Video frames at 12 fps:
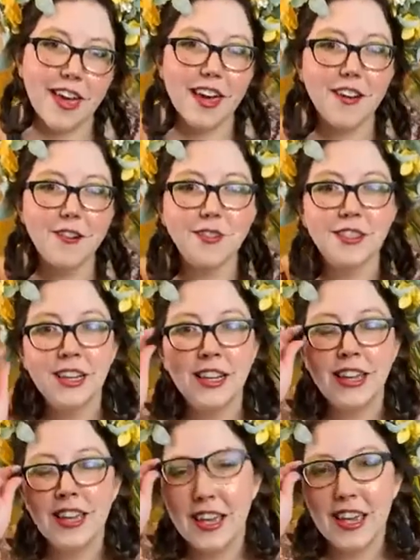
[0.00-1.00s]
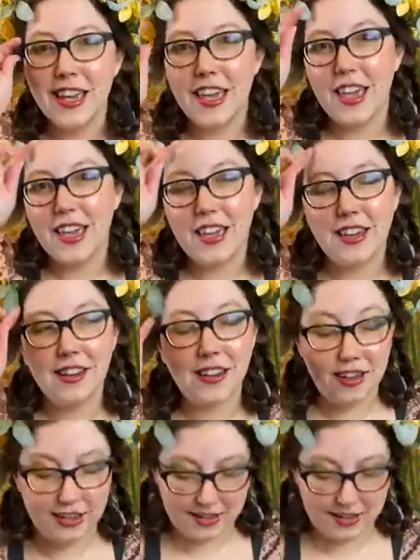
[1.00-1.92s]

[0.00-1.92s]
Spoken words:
out. And